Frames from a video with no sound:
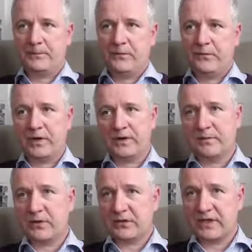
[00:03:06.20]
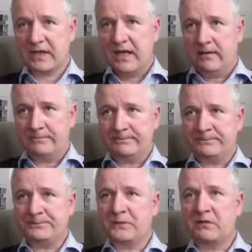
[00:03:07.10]
further project.
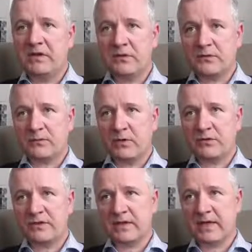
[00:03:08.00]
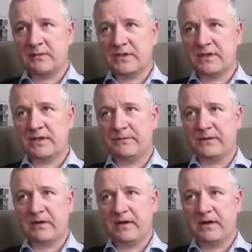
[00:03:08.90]
We used motion capture
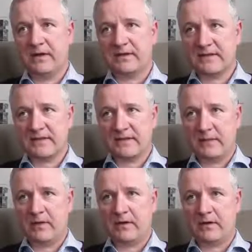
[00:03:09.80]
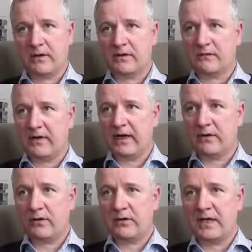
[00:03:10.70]
system called
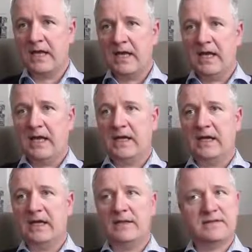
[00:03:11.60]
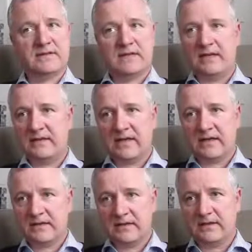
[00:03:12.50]
Vicon. It is standard
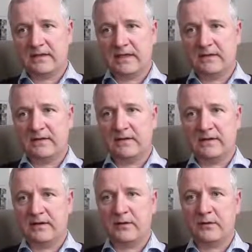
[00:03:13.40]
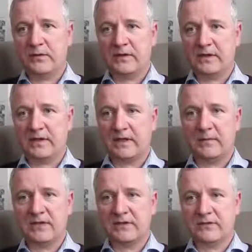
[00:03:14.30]
in computer
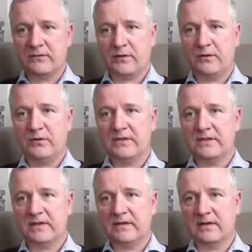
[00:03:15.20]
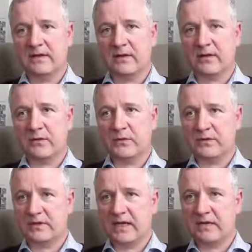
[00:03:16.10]
animation for movies and
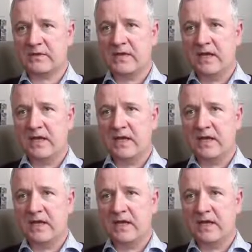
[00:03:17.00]
computer games.